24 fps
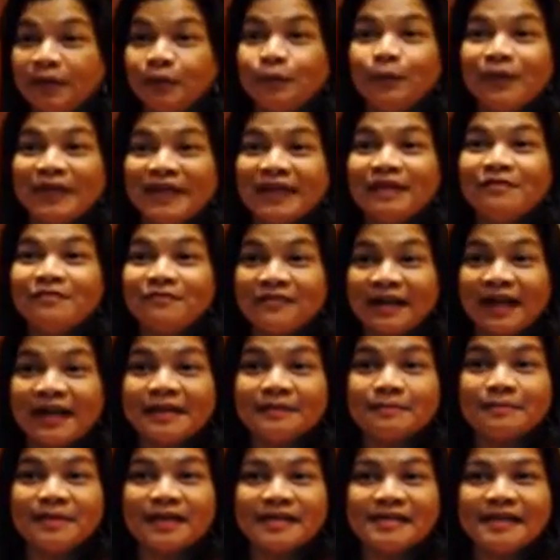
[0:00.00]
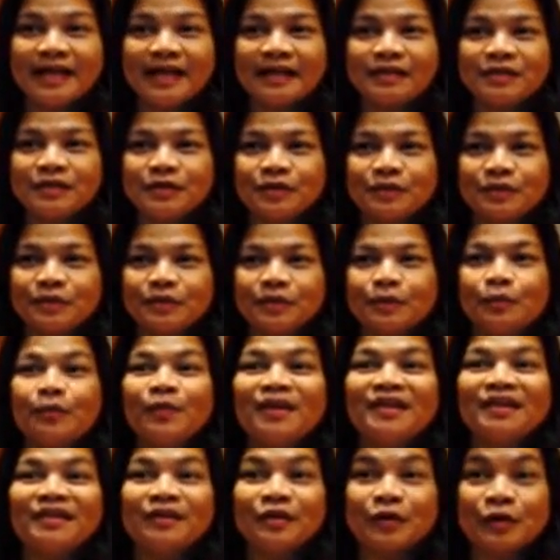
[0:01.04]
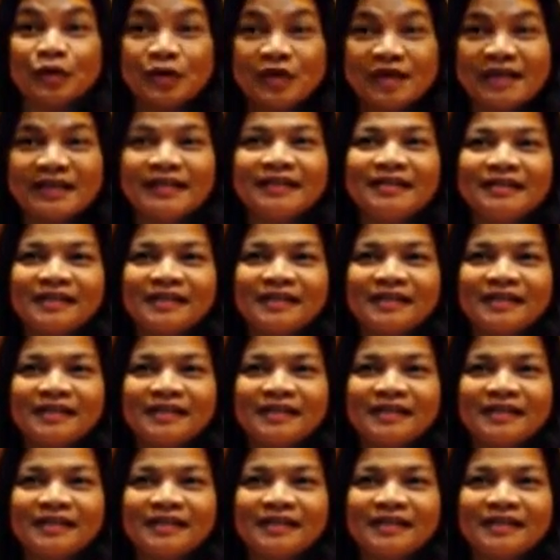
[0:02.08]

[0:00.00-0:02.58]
But we can fight breast cancer with early